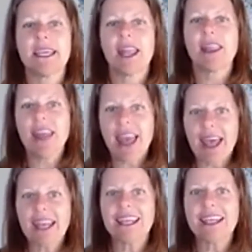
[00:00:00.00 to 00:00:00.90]

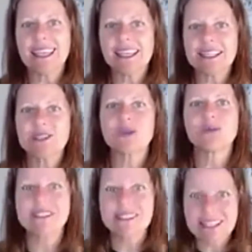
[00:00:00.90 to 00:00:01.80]
That is
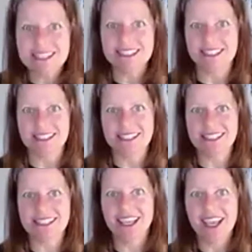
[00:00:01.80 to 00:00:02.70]

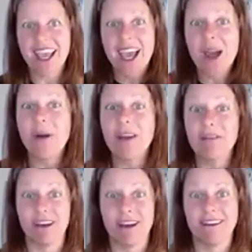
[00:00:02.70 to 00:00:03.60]
resistance.
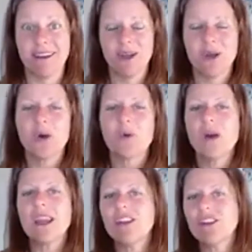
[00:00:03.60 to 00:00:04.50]
However,
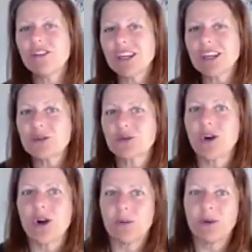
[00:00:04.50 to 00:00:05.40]
when you can
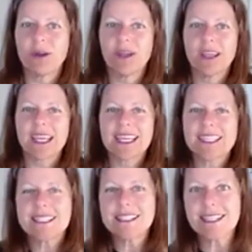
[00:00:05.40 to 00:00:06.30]
drop
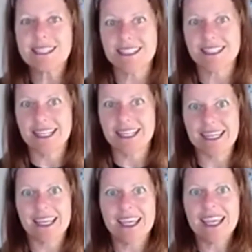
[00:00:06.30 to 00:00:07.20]
consistently
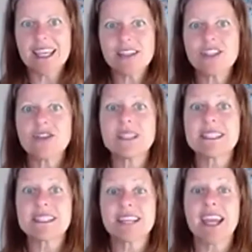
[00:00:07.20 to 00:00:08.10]
into a
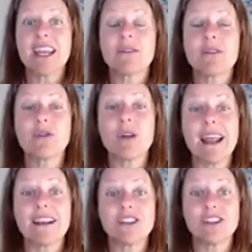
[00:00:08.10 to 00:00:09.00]
state of
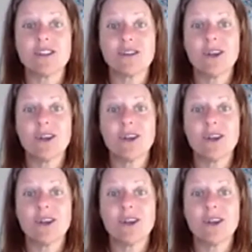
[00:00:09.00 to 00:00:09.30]
gratitude,